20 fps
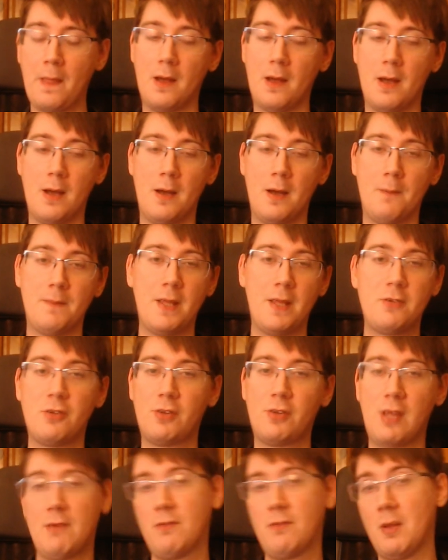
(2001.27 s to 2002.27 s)
They just have
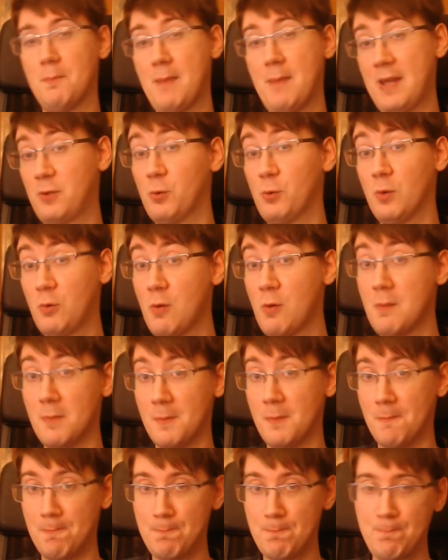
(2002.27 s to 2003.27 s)
like better equipment.
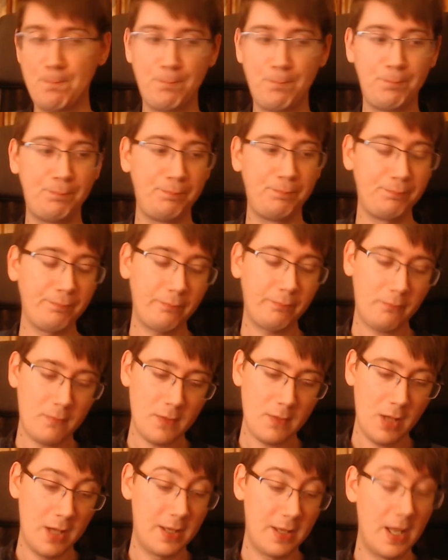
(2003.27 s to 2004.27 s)

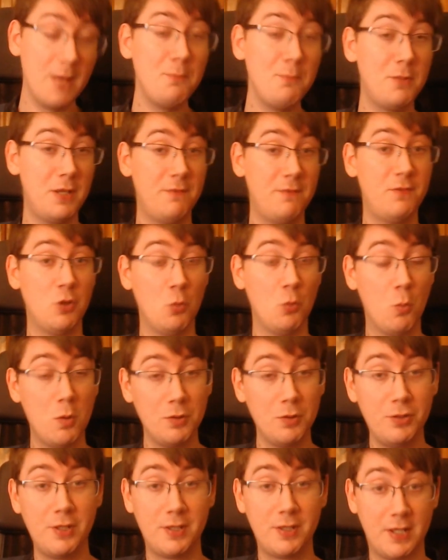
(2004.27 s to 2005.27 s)
Okay, but if you wanted
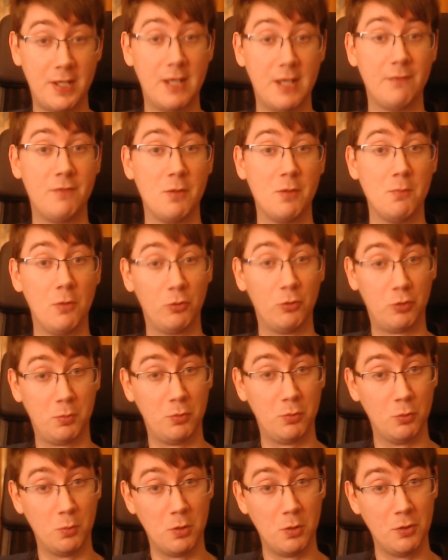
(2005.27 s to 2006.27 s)
to give them multiple
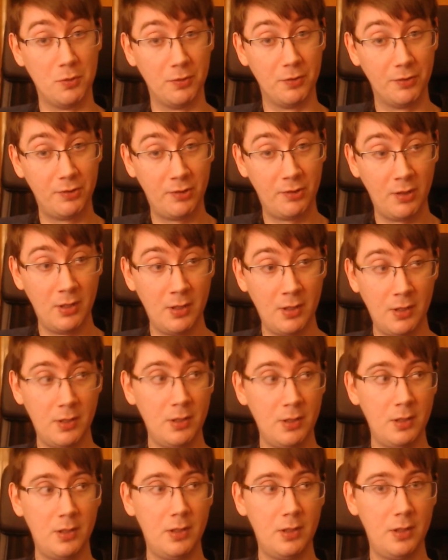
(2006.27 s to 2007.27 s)
wounds,
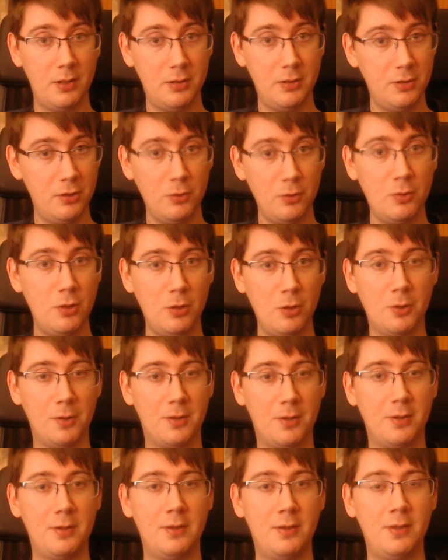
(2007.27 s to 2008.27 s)
you could.
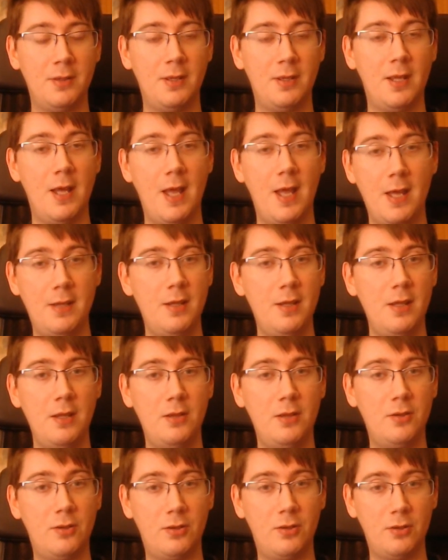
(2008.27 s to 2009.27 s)
It
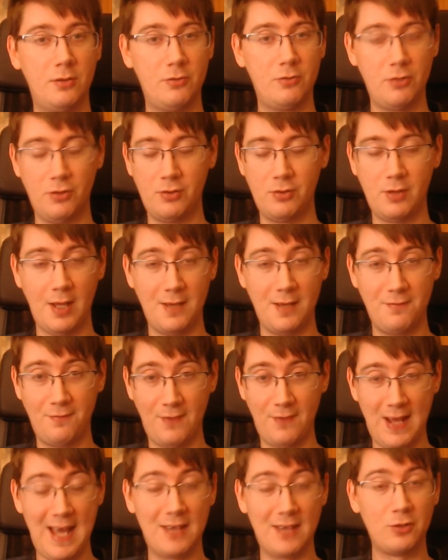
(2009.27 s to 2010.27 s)
is just a
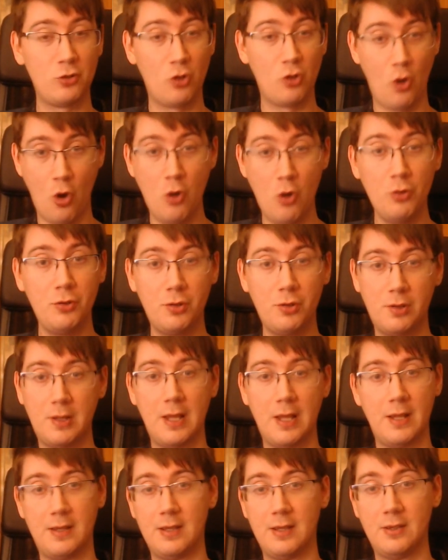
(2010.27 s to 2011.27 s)
flat cost that
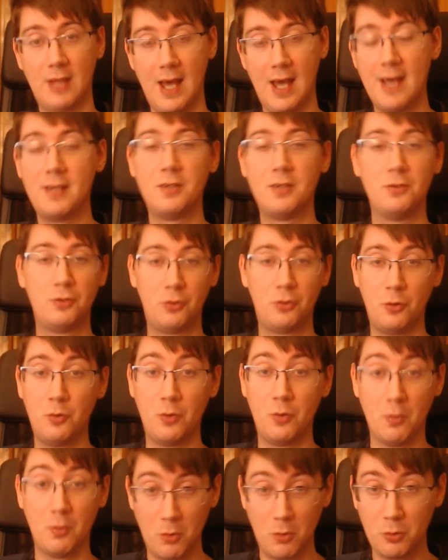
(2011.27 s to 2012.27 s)
is added to the
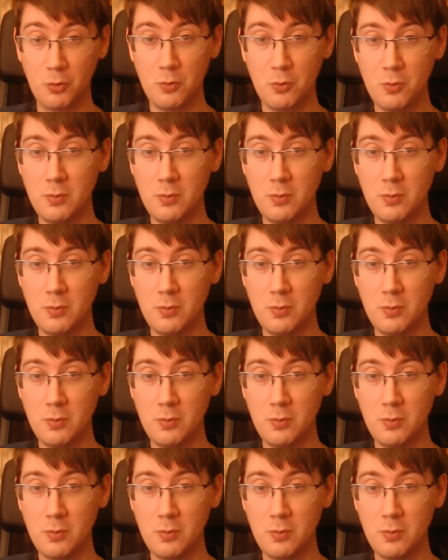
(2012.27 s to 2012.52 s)
model,